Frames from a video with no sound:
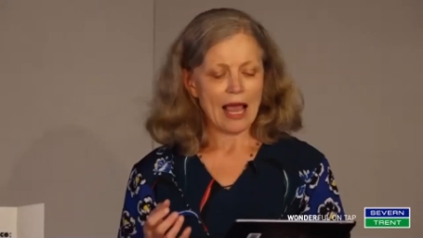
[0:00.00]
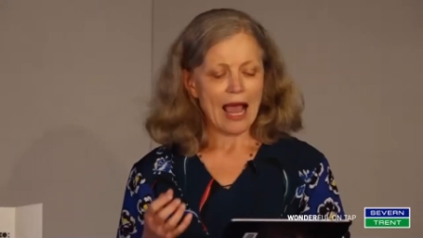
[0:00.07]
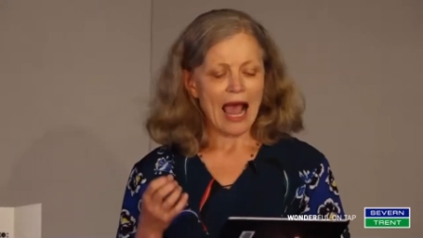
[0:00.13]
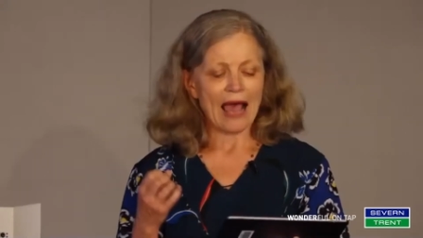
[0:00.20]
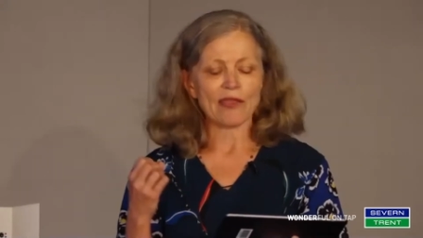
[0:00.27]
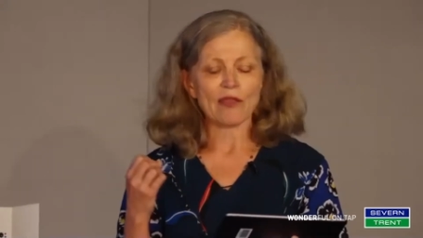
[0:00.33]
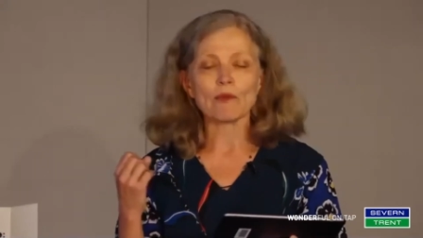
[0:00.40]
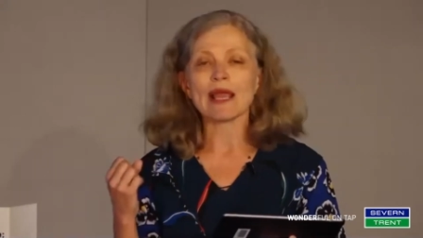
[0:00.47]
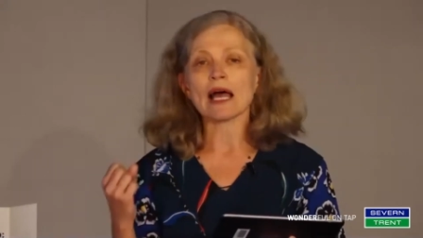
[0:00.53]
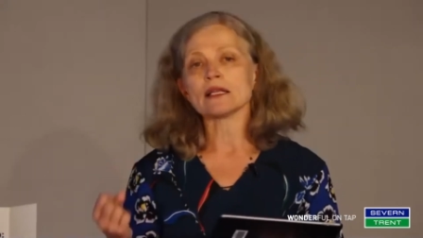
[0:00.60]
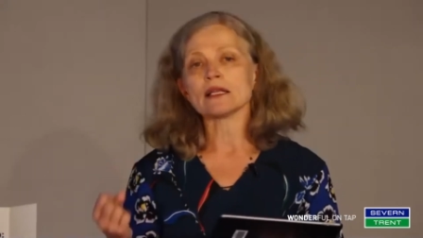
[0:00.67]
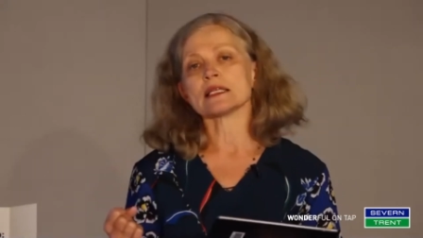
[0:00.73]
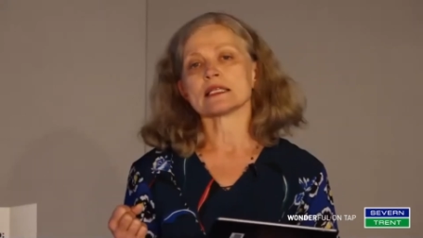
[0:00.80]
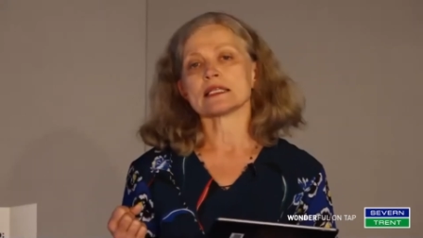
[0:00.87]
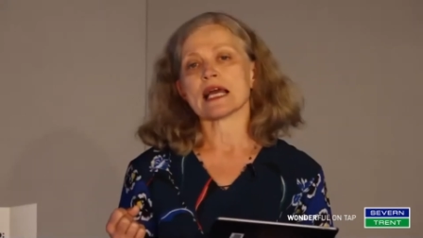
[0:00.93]
and that we
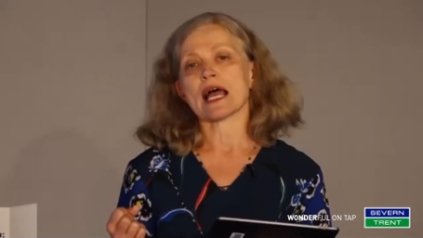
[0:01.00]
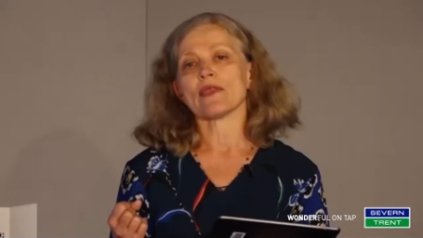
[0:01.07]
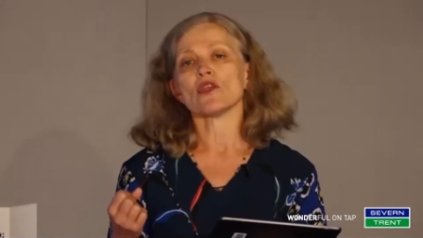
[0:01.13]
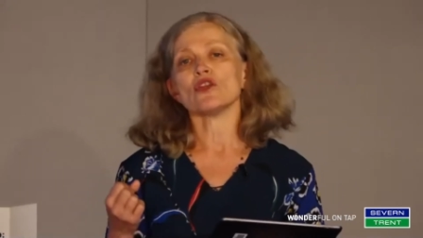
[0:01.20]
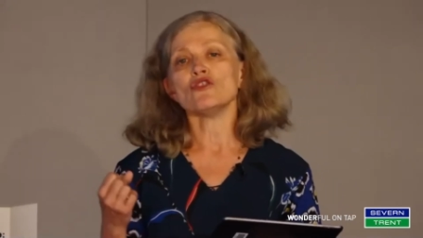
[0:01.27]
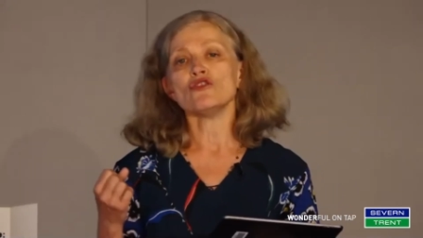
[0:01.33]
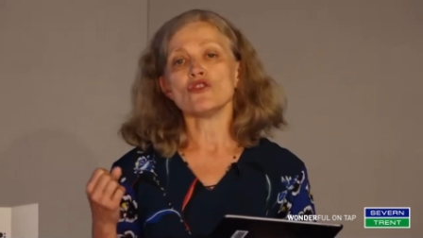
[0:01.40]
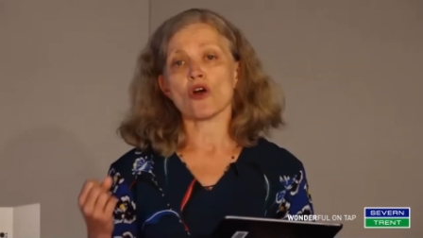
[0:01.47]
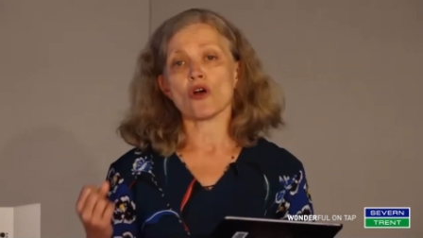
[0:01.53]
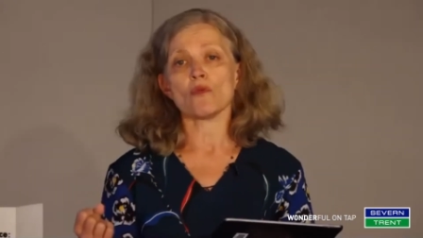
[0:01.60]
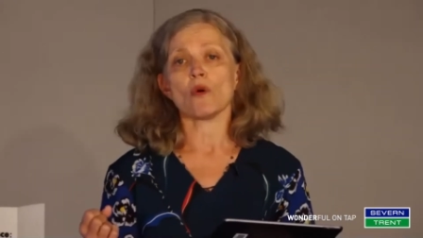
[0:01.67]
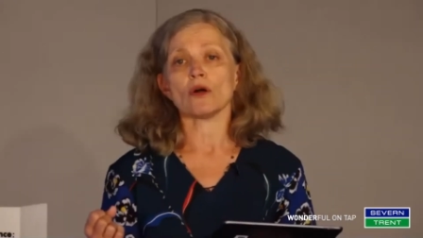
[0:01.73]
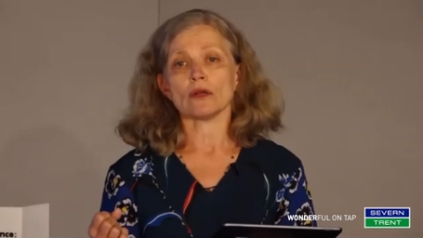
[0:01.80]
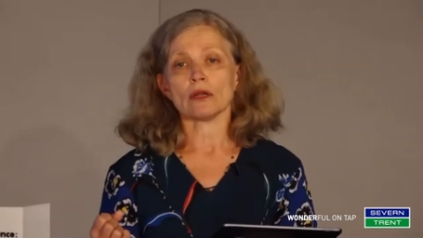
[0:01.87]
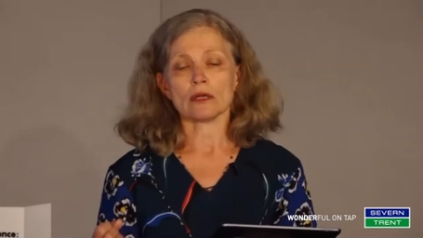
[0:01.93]
understand that no
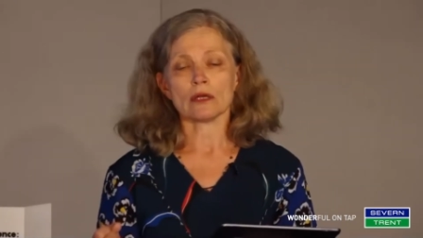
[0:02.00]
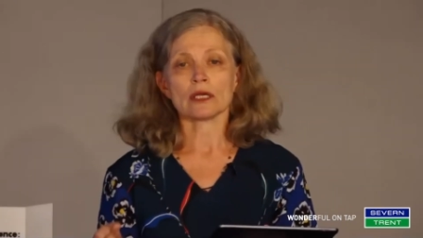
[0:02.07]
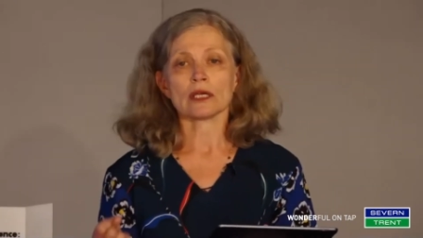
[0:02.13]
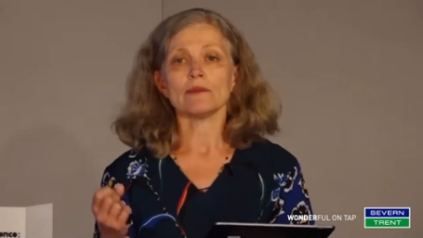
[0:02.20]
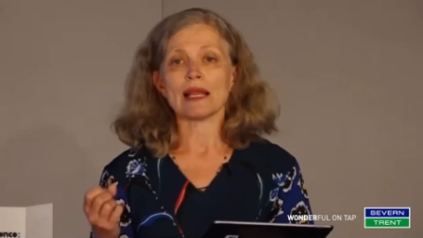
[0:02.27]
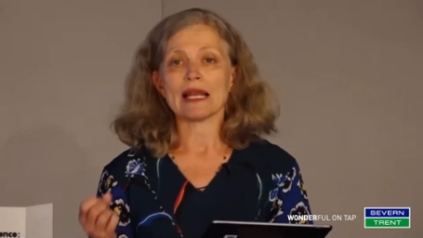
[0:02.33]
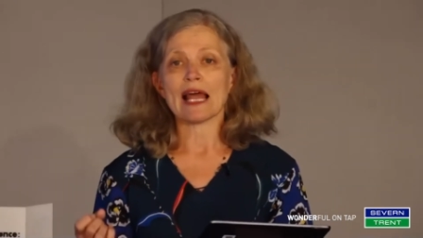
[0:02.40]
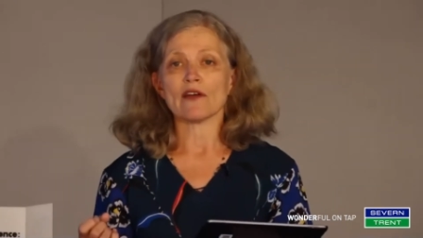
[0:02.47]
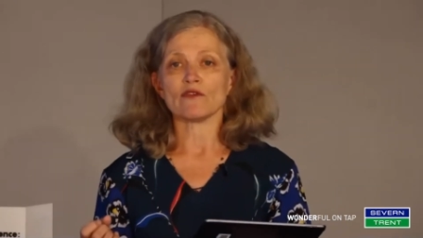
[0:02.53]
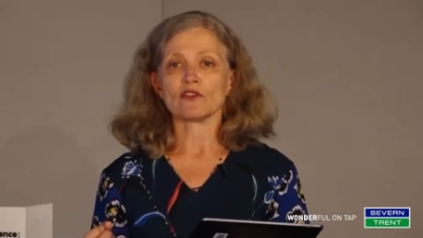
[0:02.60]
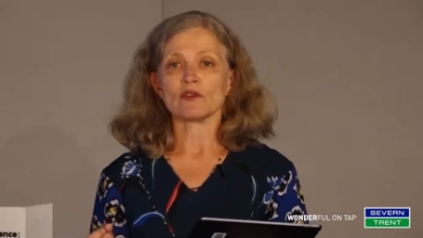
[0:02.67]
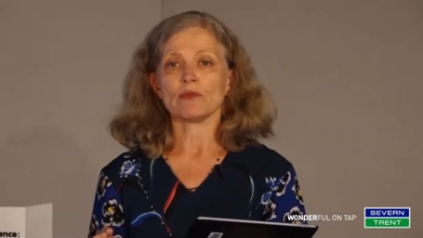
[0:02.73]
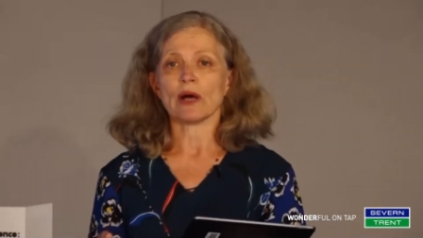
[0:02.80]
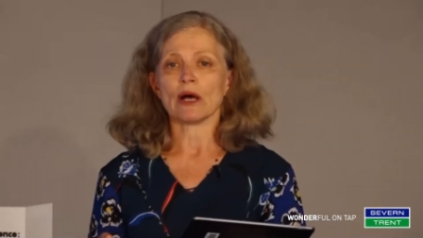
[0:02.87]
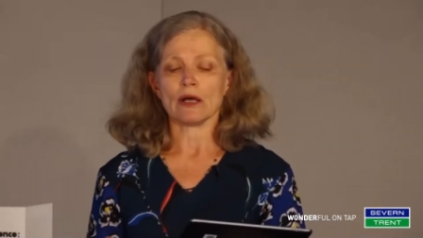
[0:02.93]
one can be left
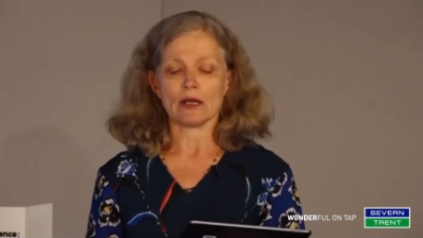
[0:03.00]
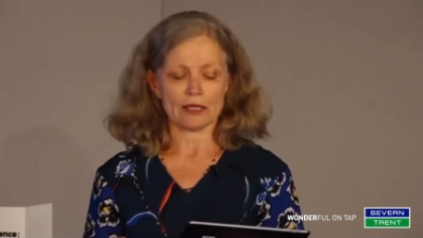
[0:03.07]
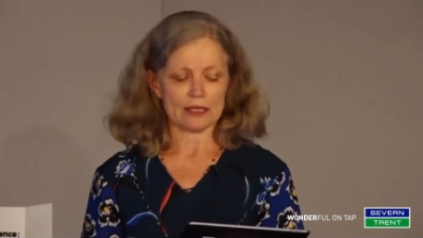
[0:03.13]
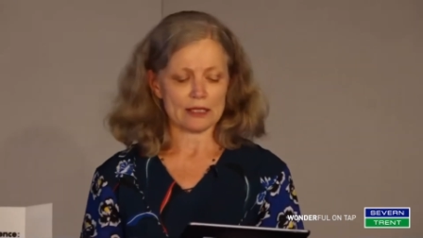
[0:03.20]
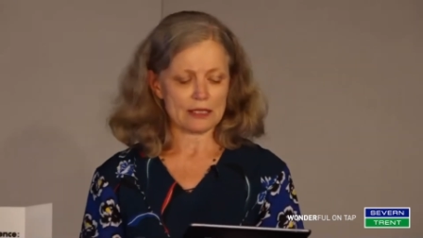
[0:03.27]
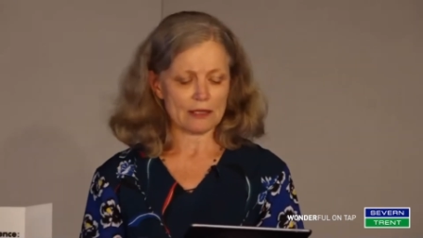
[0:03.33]
behind.